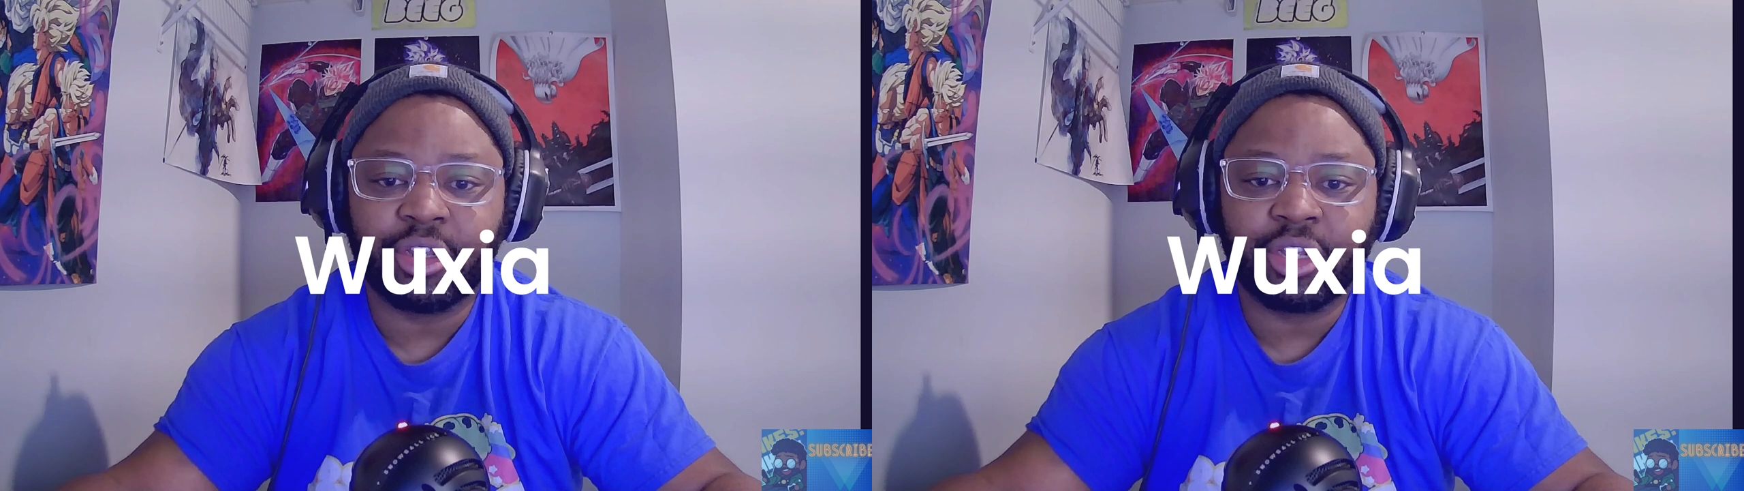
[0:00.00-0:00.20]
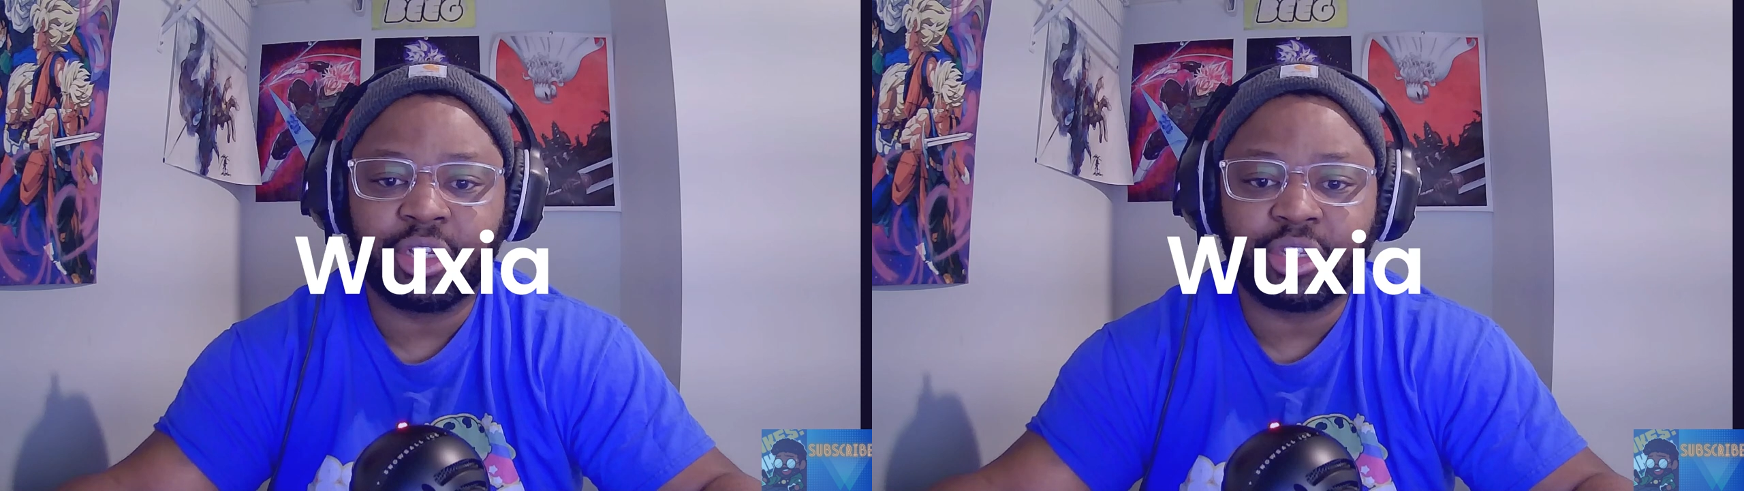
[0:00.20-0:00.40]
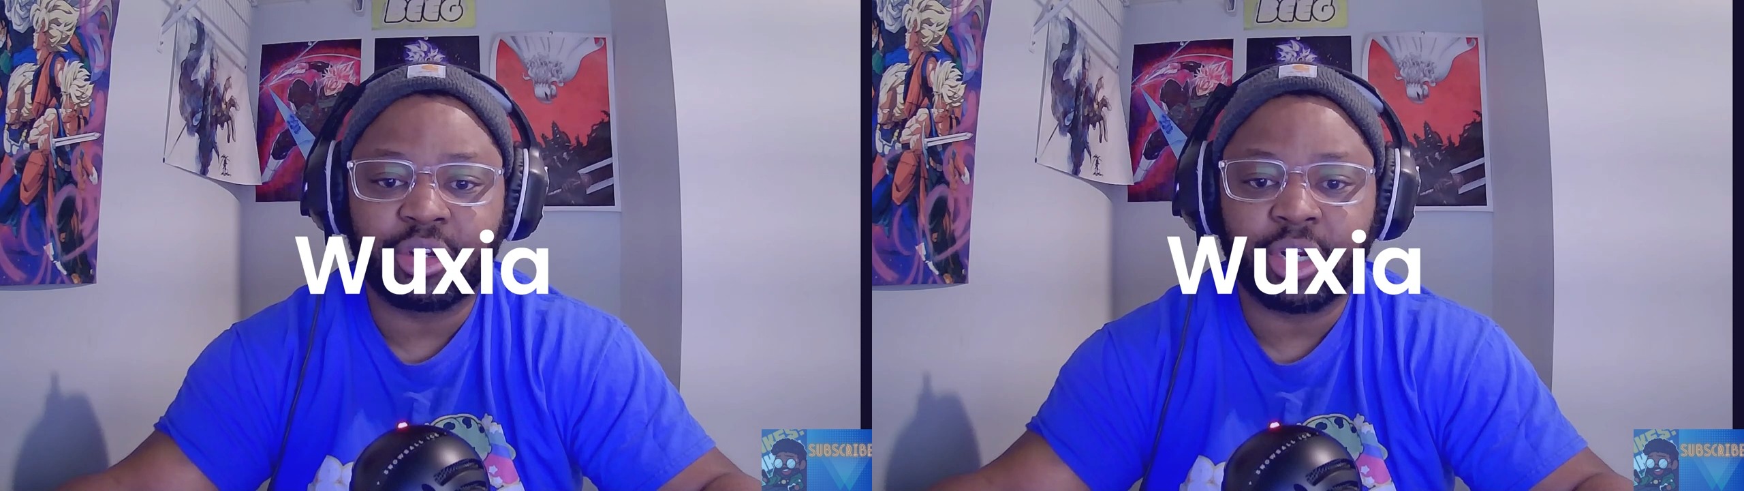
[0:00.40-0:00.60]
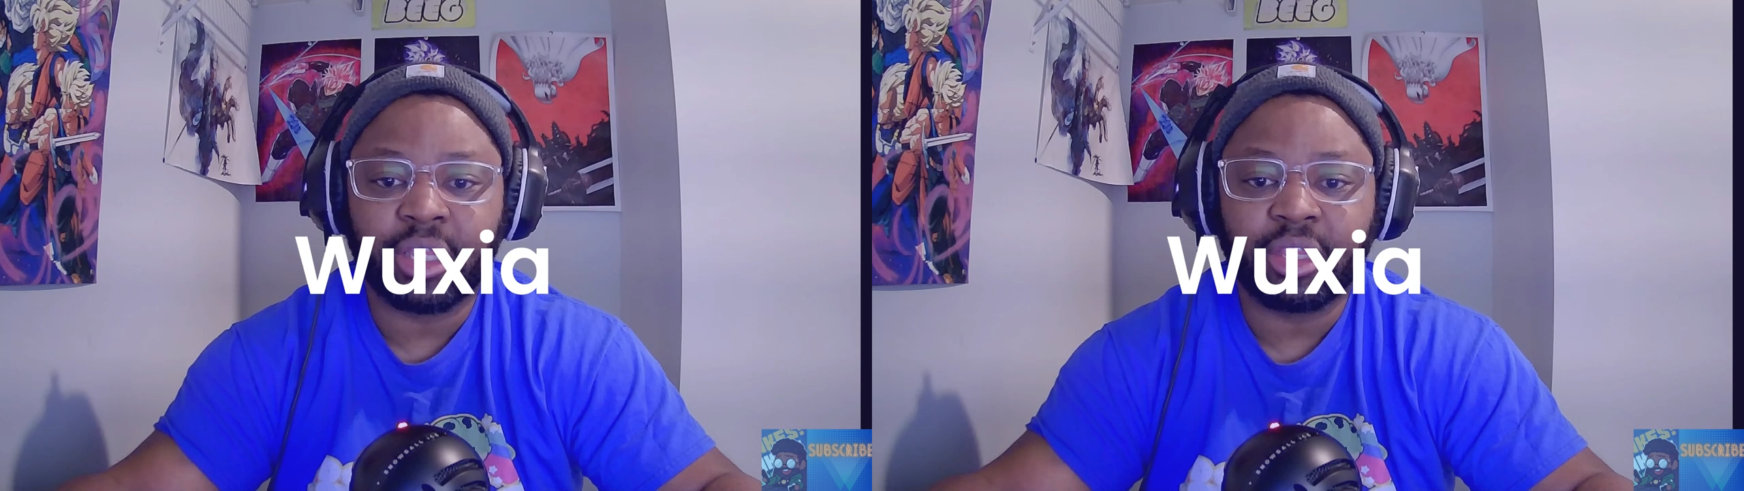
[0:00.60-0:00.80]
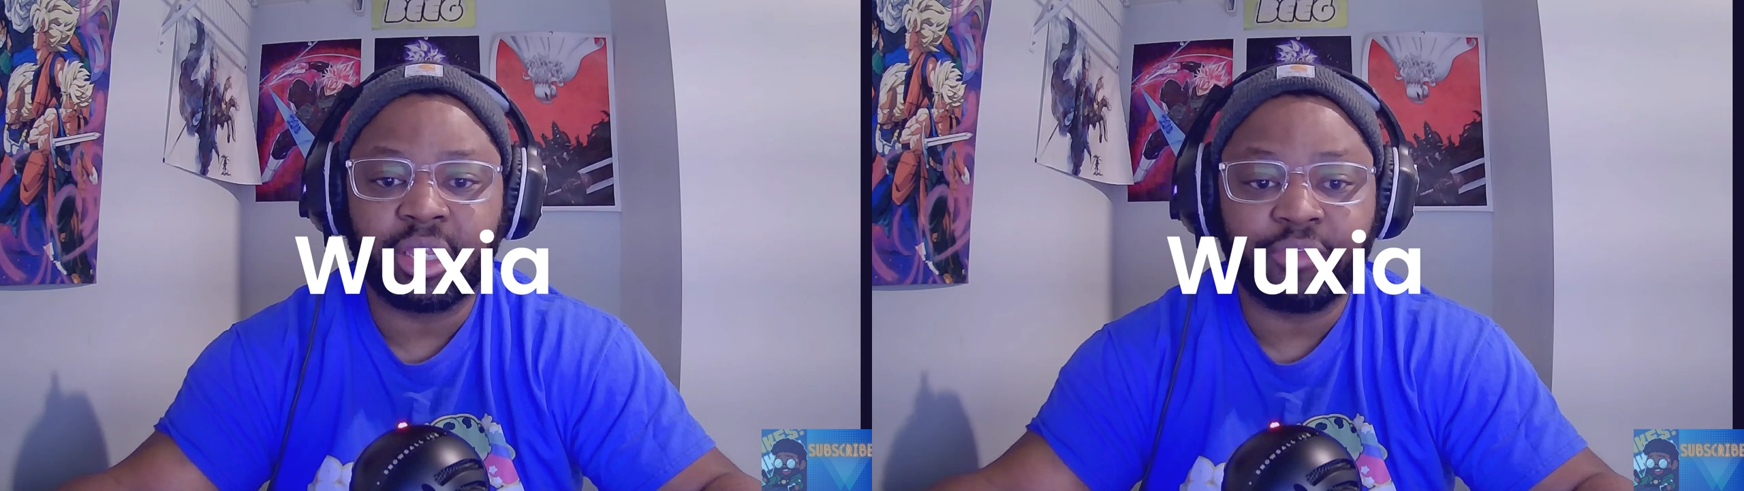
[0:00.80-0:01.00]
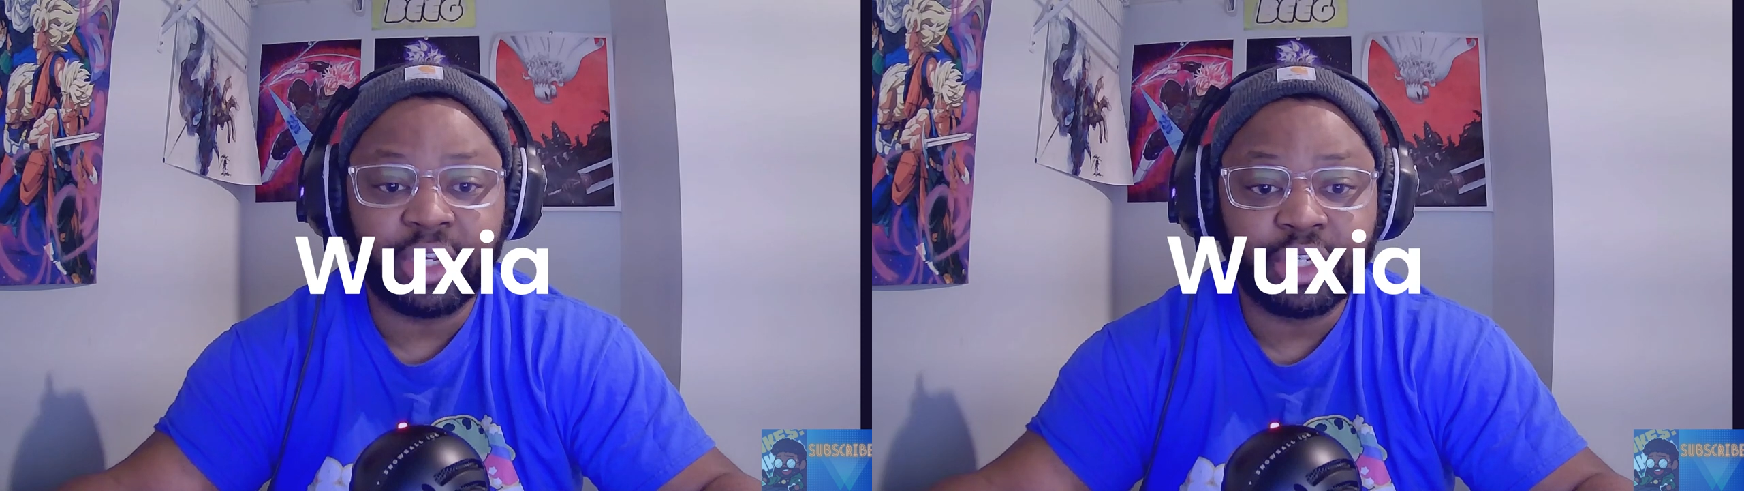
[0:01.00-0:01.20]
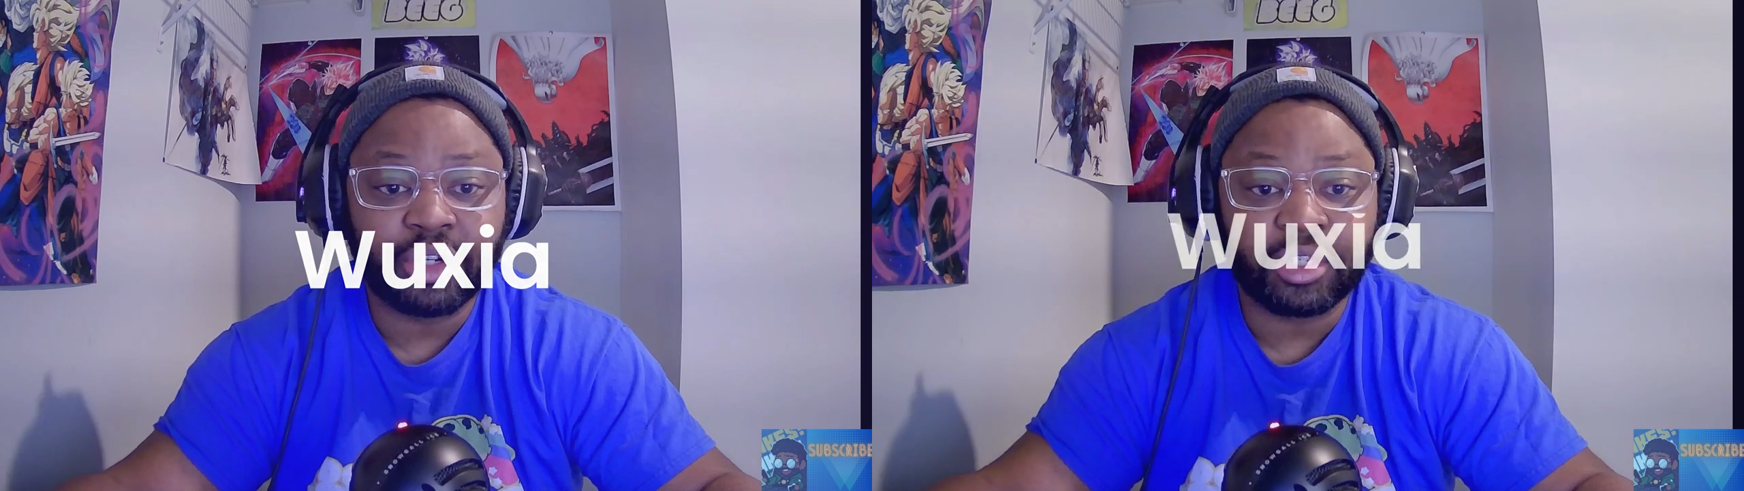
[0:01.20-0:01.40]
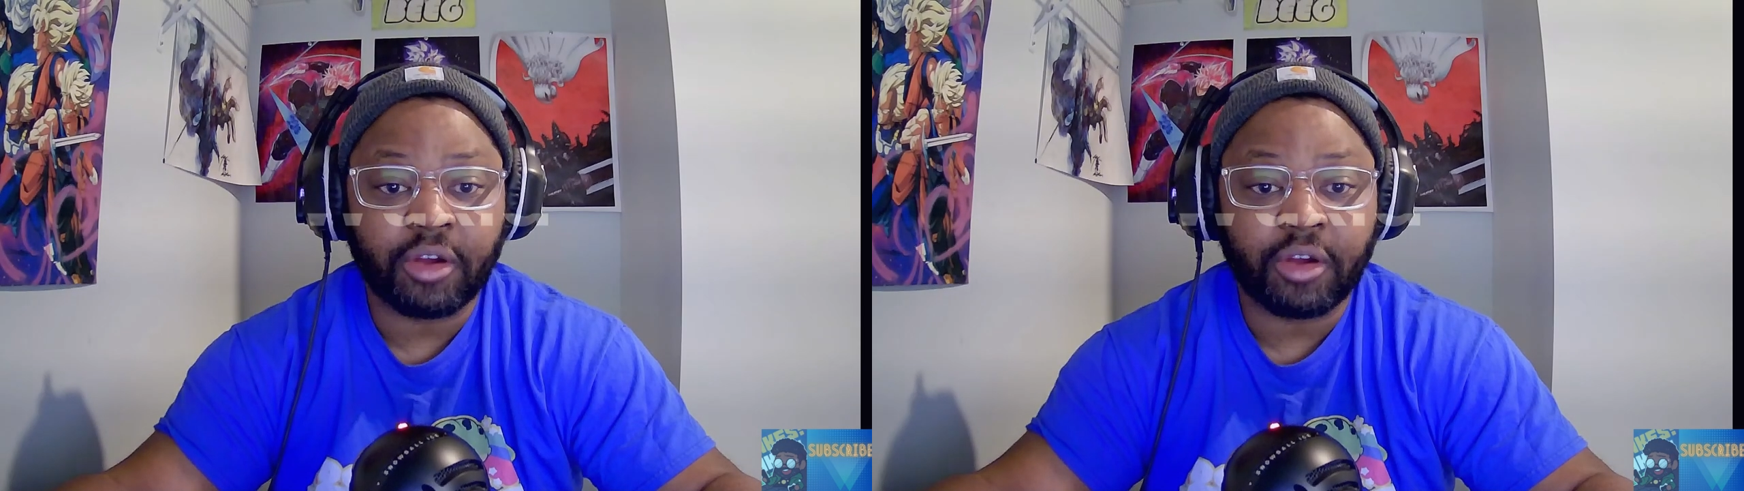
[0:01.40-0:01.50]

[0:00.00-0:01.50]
concerning the adventures